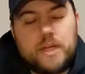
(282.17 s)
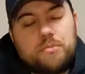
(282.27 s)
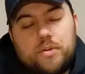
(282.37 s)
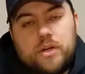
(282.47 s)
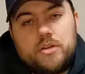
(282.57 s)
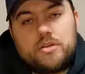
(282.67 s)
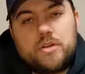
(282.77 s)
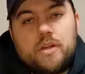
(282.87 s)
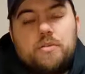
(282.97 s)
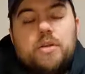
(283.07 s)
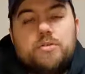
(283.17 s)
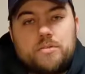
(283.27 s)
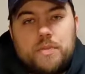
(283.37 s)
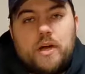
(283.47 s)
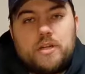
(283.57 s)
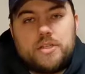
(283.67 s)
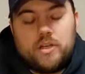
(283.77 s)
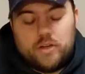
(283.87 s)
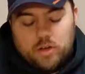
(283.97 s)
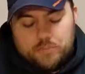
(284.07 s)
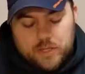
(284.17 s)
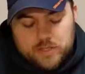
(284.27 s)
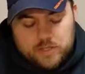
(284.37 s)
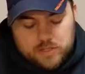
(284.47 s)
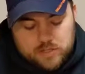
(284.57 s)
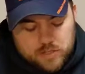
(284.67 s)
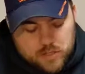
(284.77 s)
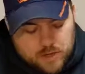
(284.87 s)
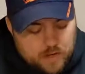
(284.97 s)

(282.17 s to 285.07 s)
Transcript: paintbrush and use epoxy on all pieces.